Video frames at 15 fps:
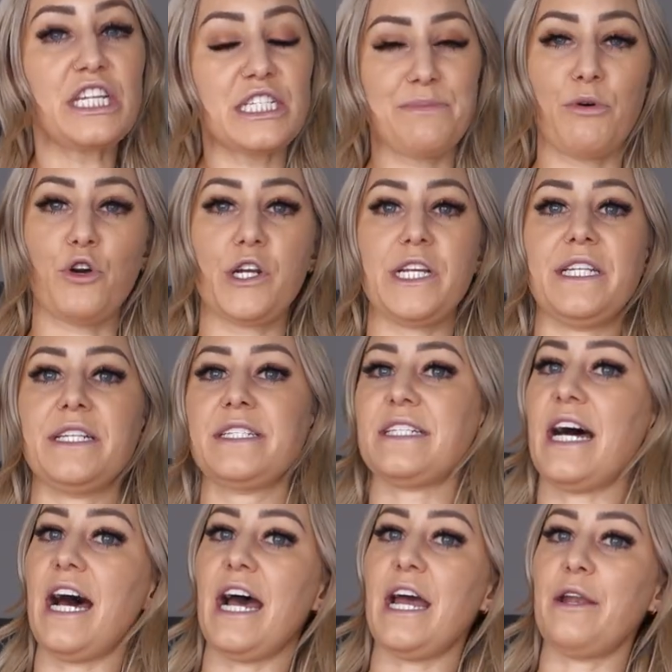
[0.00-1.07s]
sporty
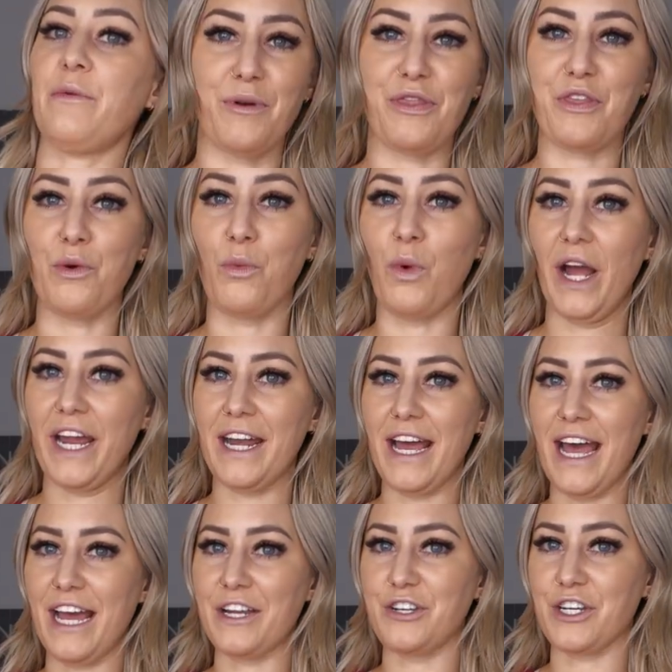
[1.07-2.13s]
design with the white
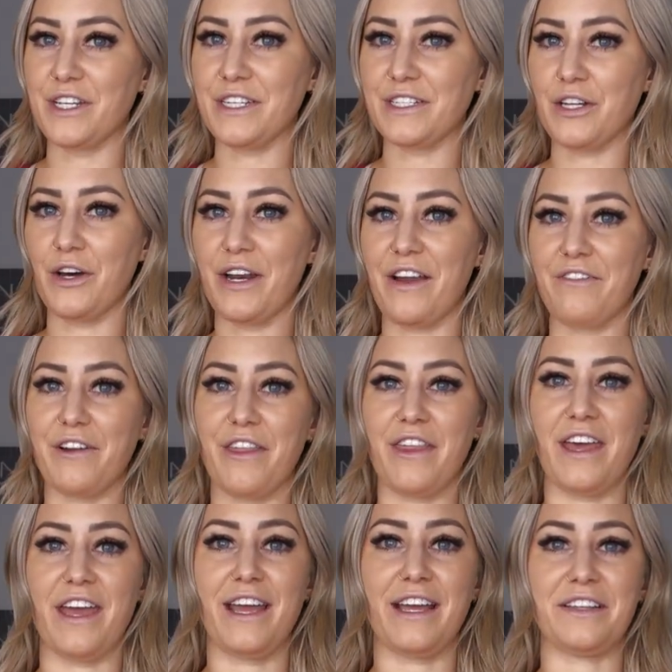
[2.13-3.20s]
edges on
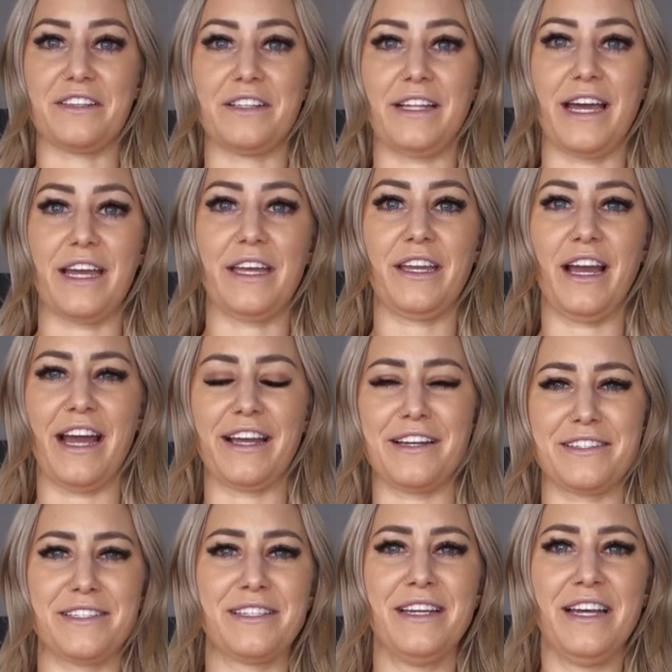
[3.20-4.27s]
everything and the like, I
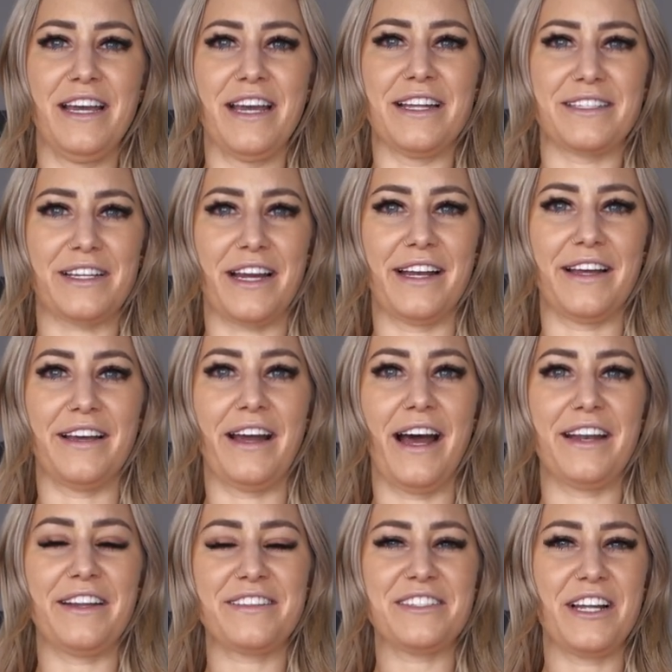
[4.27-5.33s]
guess it's kind
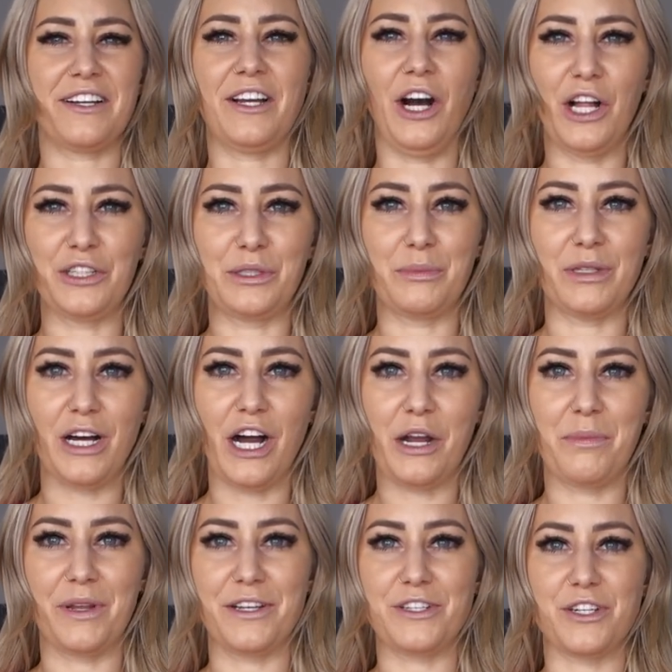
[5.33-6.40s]
of, it's not color
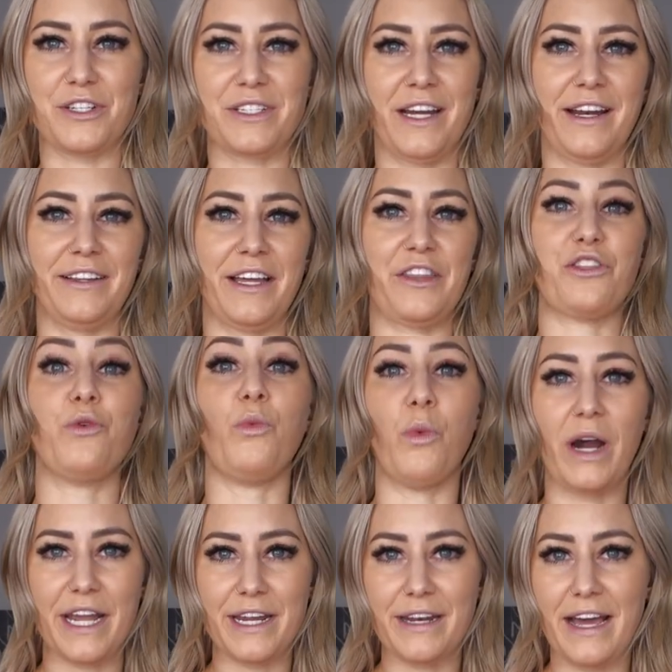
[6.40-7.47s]
block, but it's just kind of like the
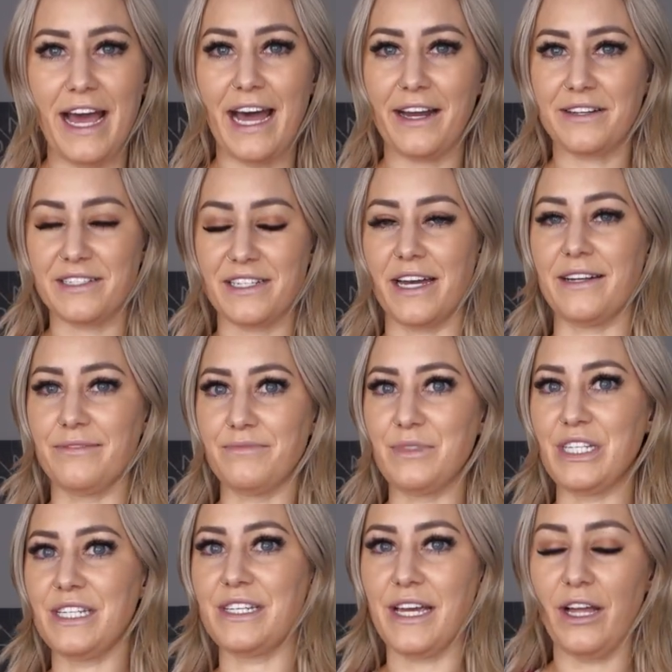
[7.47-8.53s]
white accent
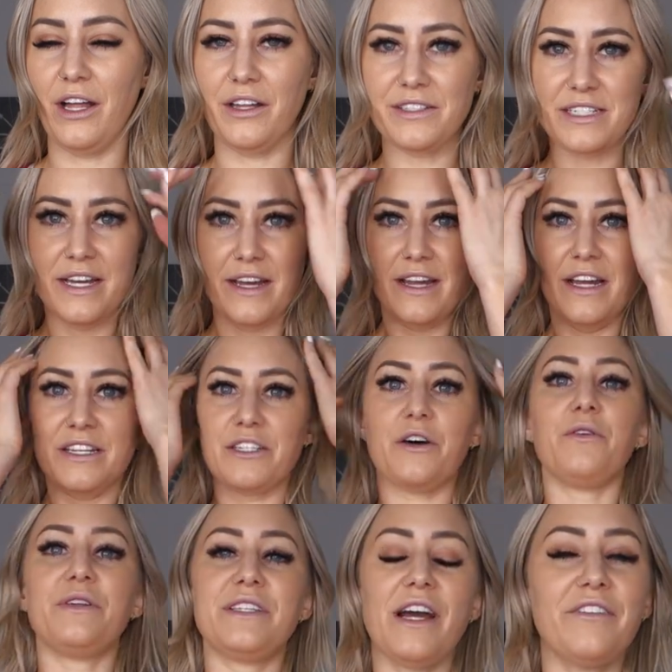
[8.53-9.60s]
details.
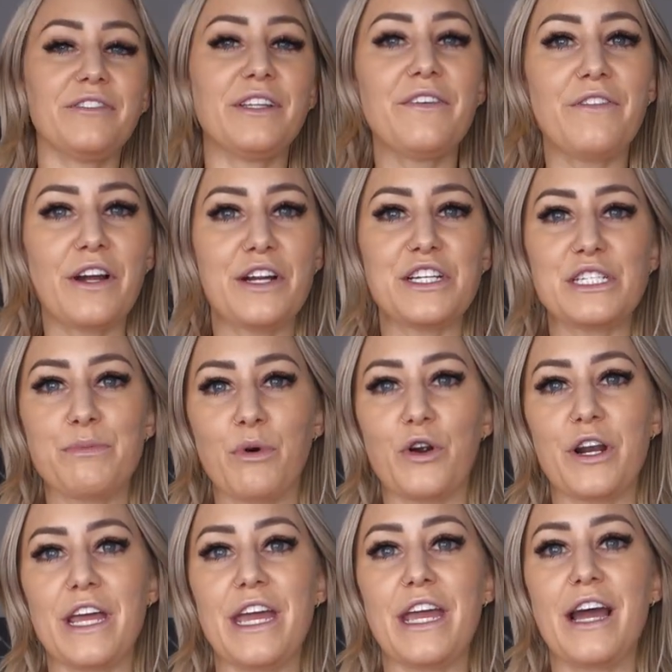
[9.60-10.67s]
So definitely very
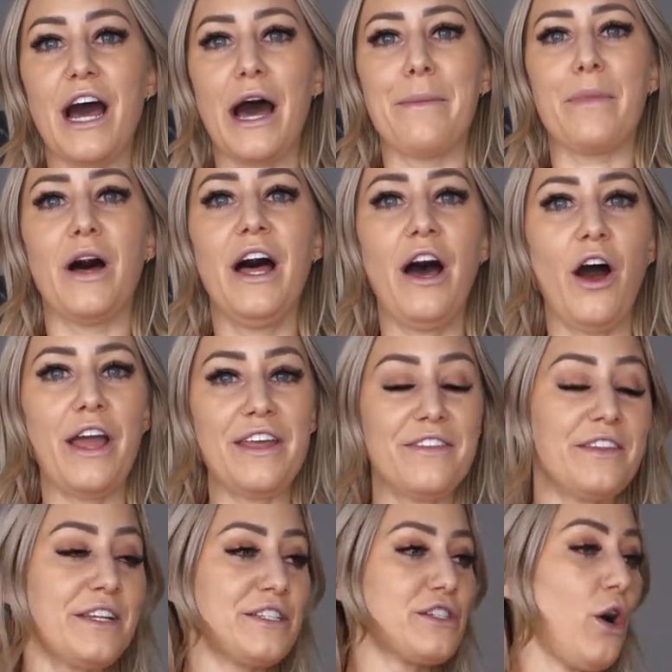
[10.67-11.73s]
sporty.
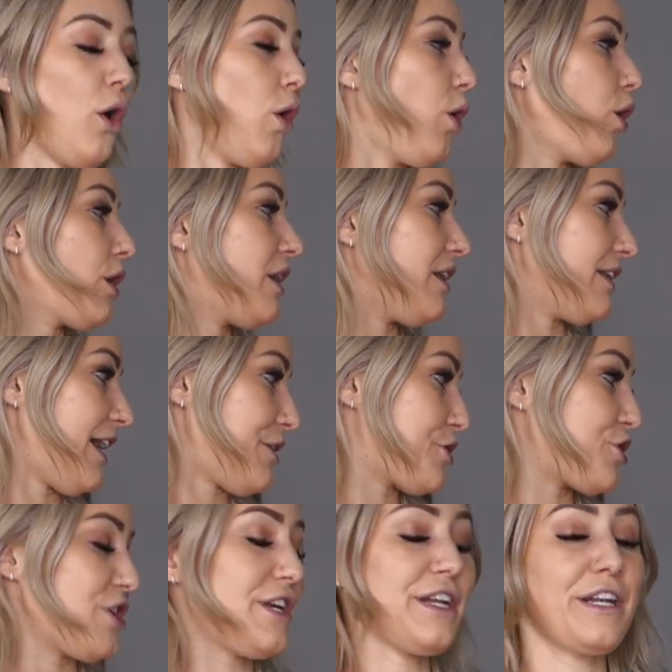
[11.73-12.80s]
In this whole
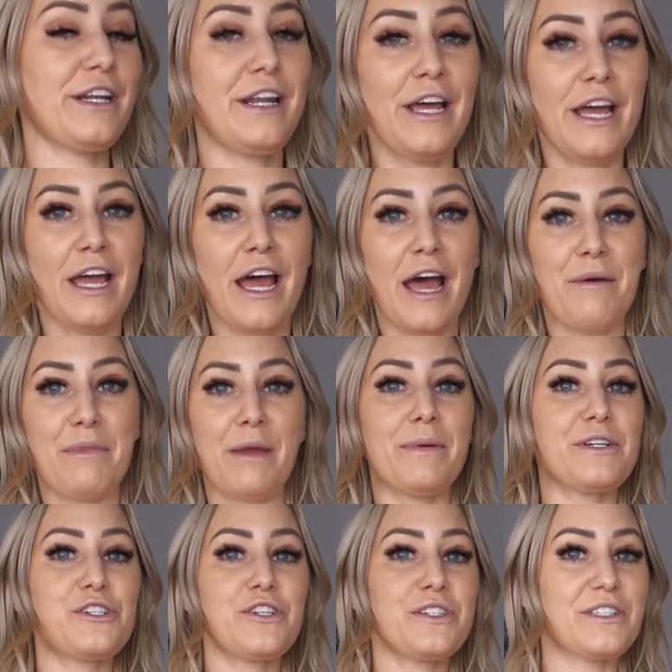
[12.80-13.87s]
collection, maybe
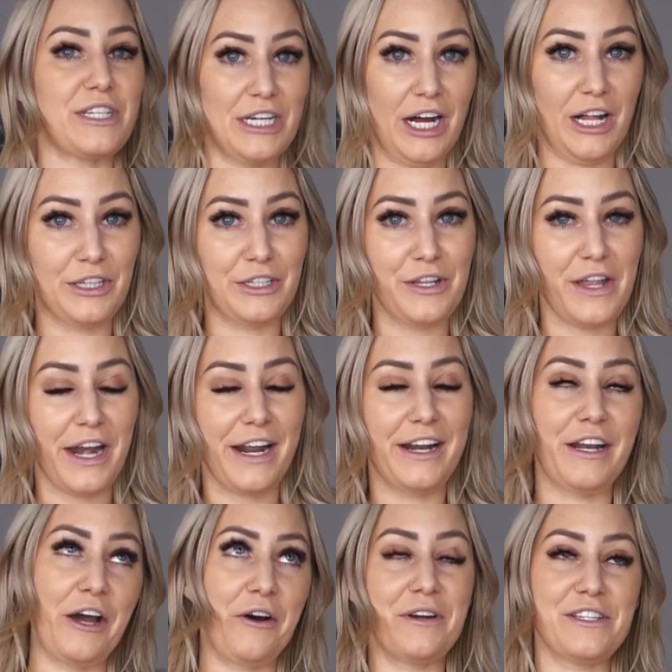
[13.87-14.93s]
it's just the color that I,
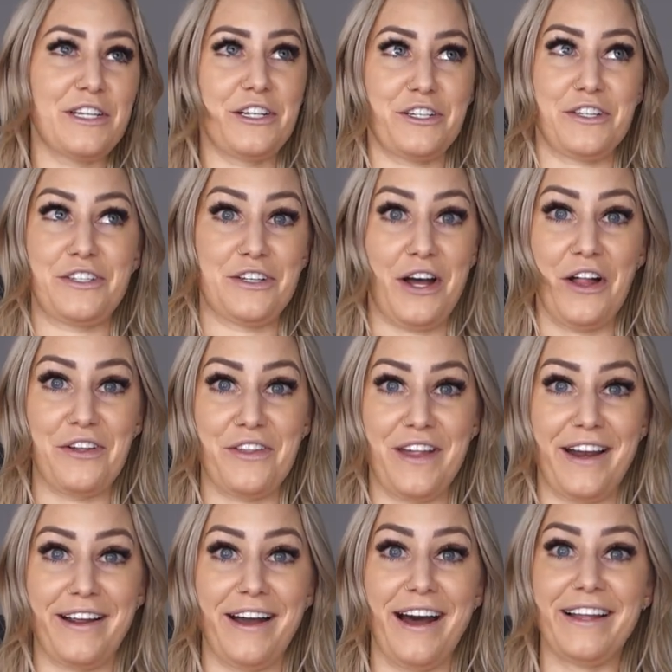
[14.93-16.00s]
no, it's not just the color
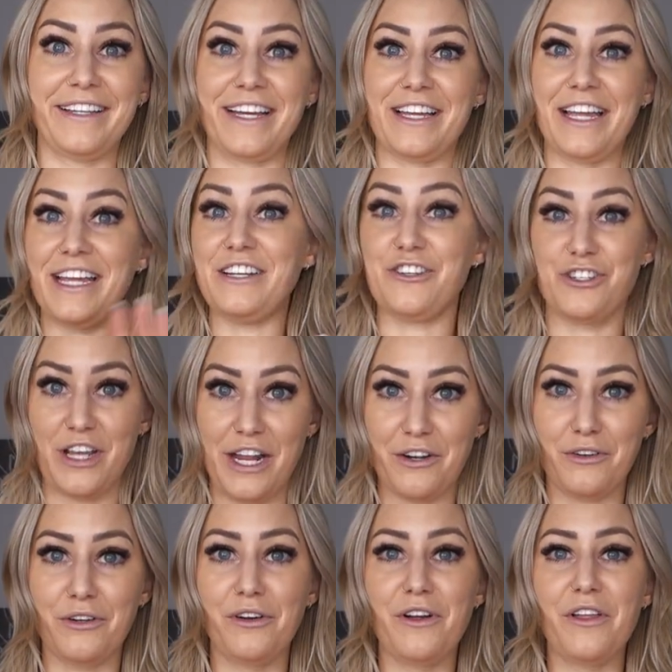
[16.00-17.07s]
that I got. Like in
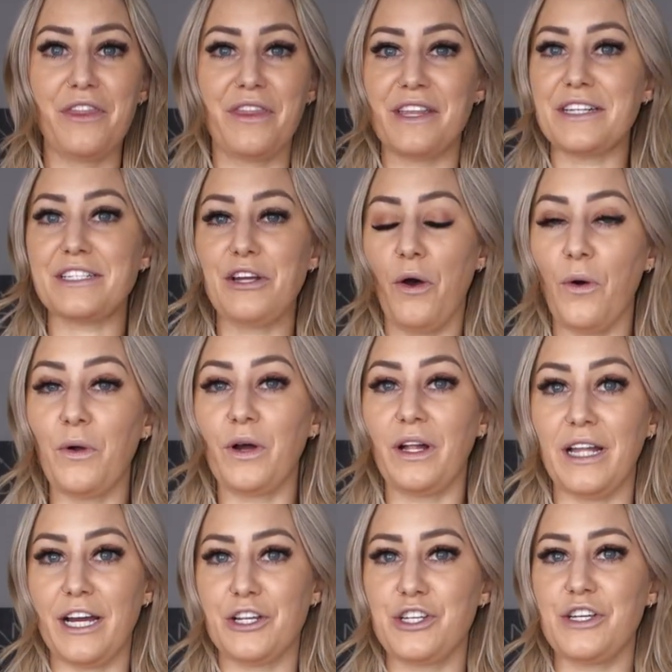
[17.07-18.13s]
general, this whole
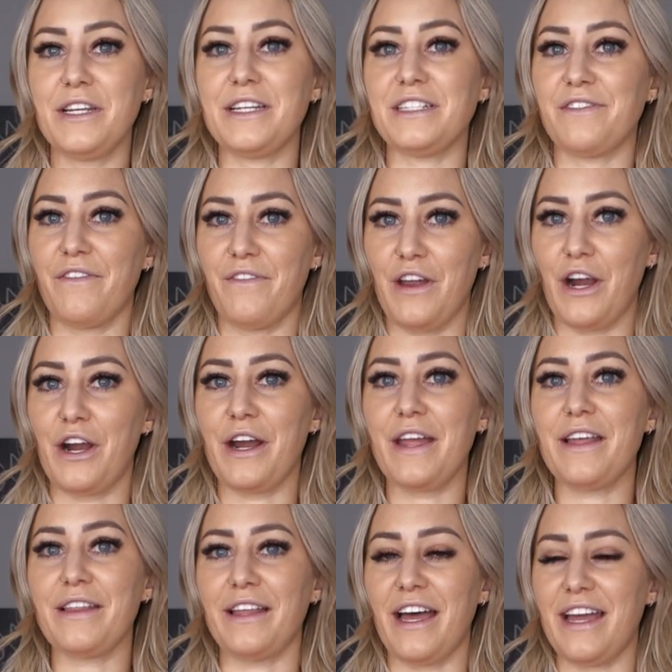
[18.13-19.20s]
collection is
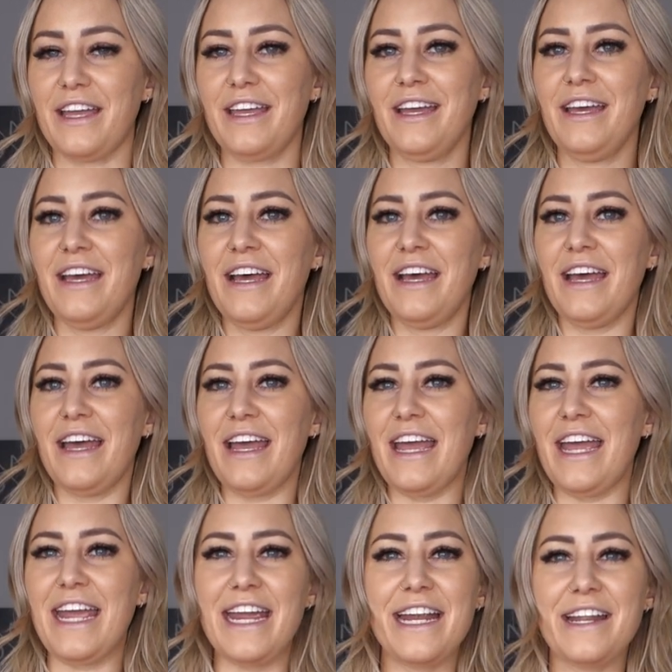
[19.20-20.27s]
very like
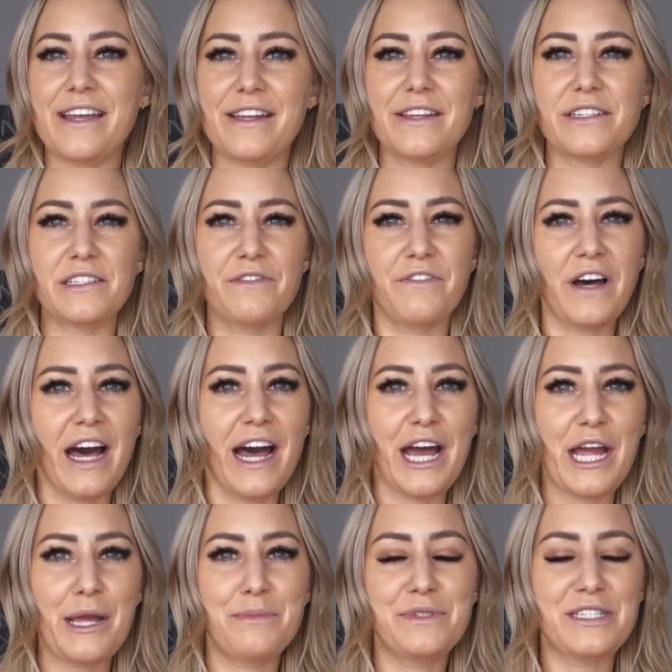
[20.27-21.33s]
80s
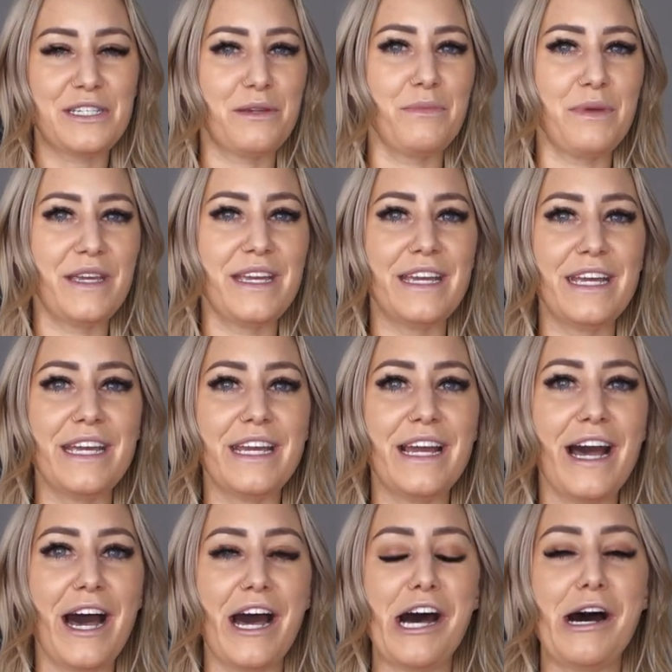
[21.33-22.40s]
vibes to
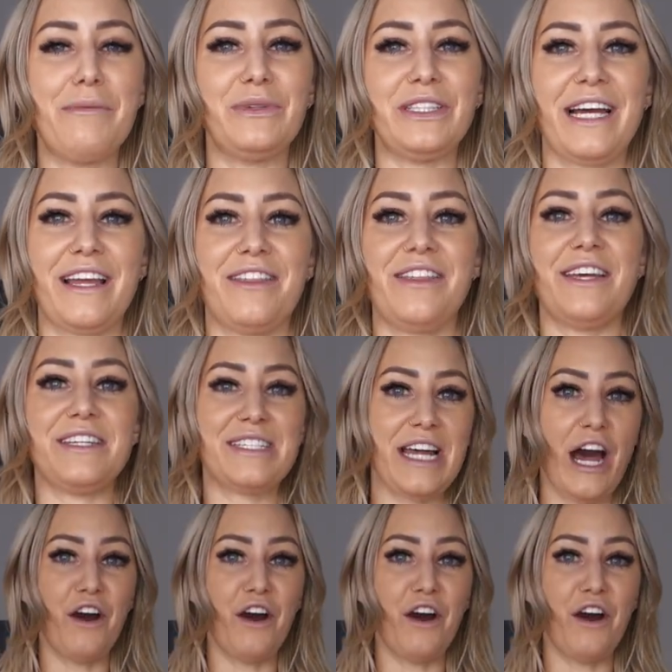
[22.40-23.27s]
me. Like this